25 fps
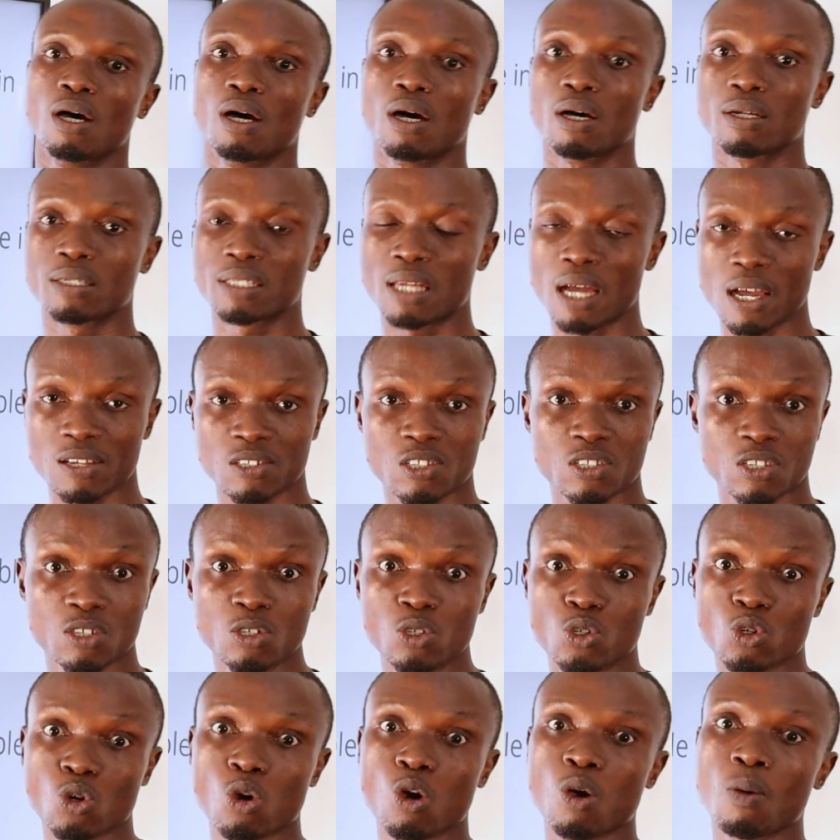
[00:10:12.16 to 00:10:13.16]
Down
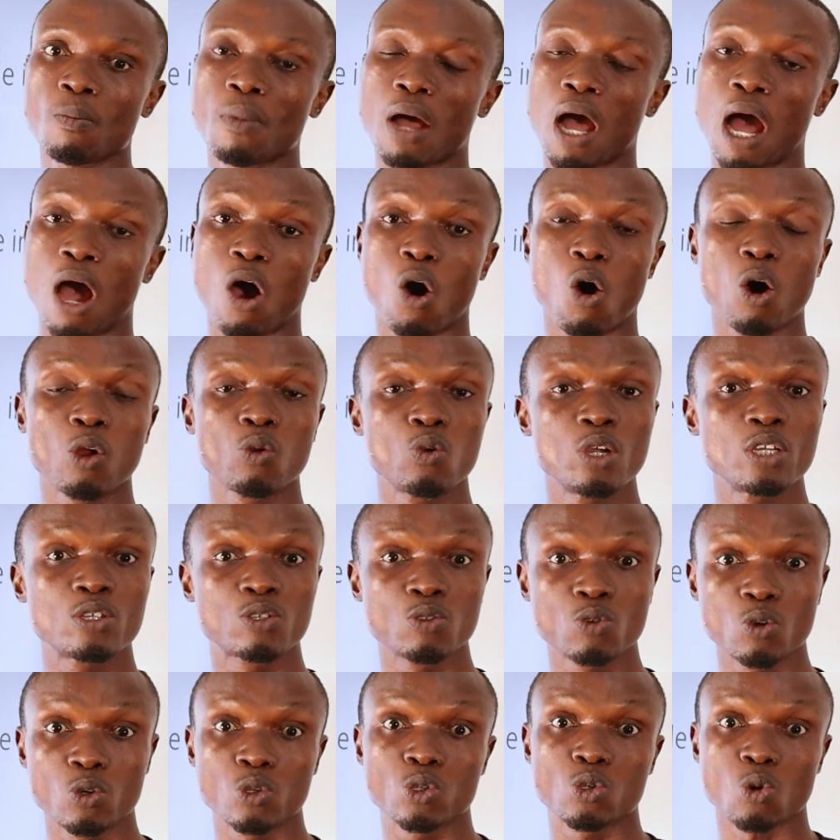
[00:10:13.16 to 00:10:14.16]
syndrome are
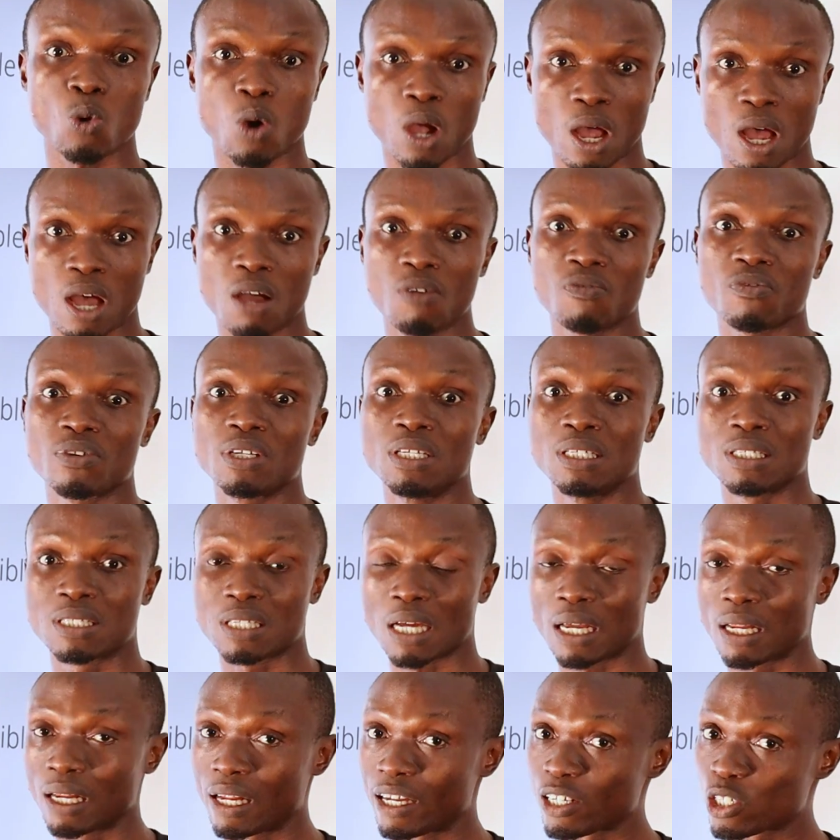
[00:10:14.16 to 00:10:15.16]
always known to have
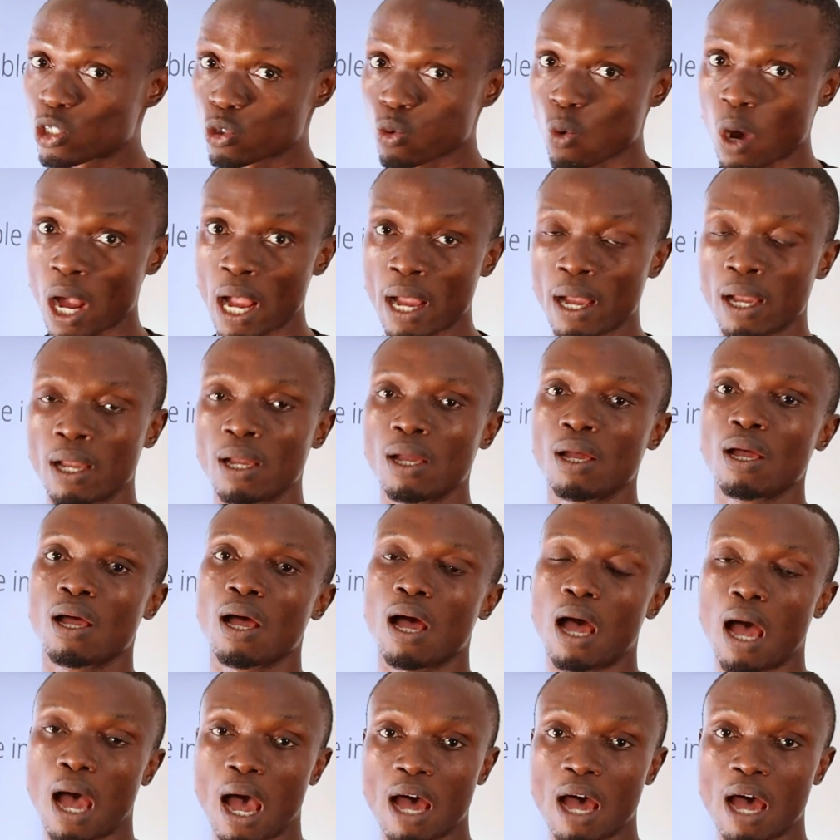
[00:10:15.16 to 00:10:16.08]
intellectual